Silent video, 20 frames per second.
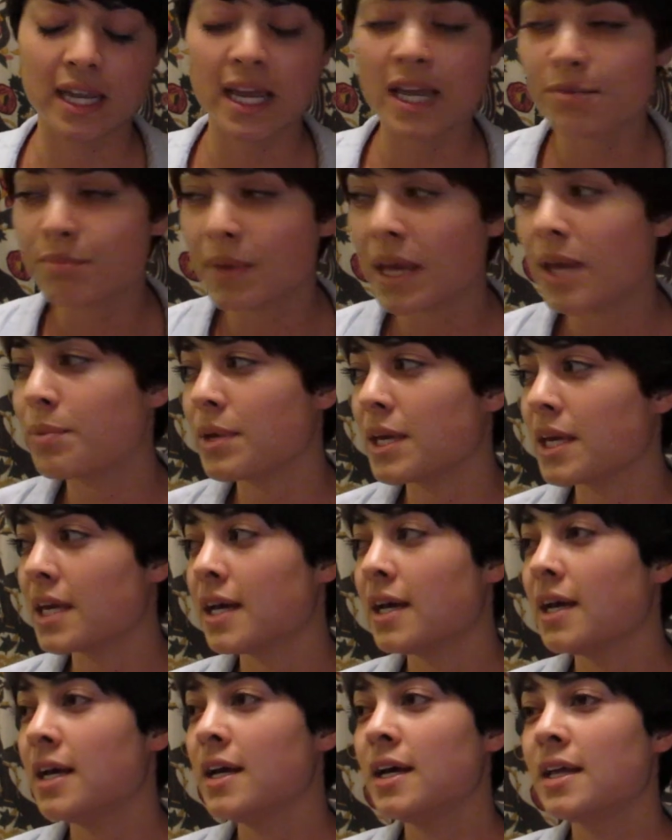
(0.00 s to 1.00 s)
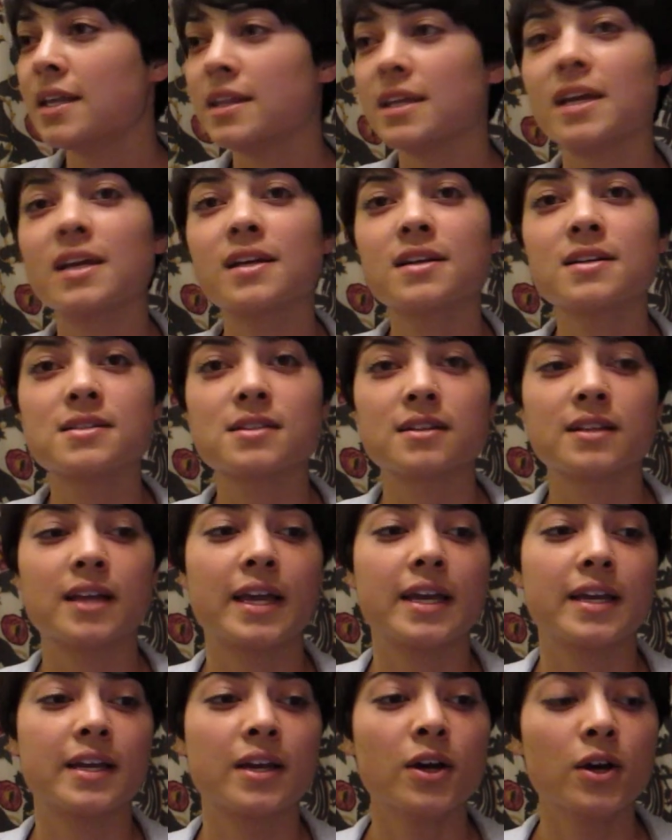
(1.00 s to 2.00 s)
and maybe things
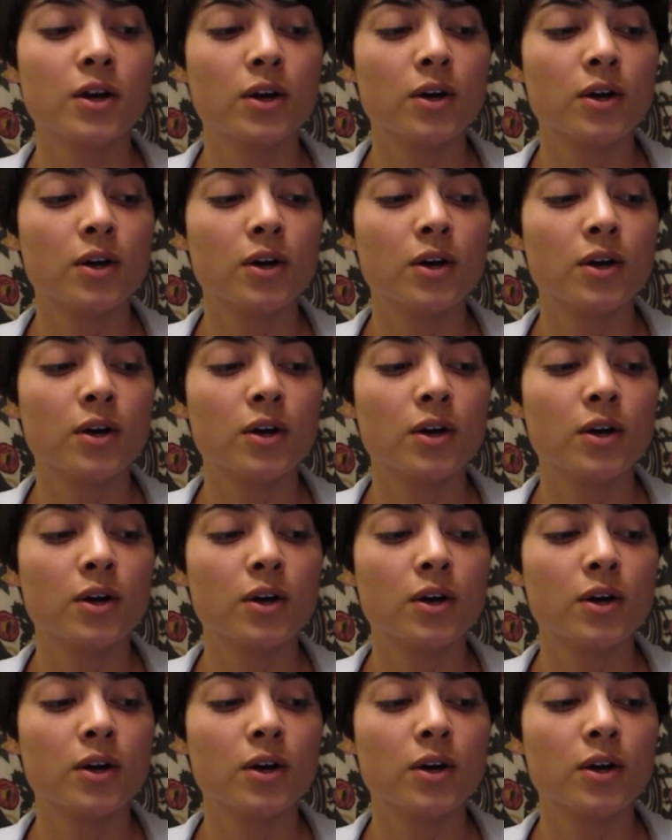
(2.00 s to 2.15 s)
like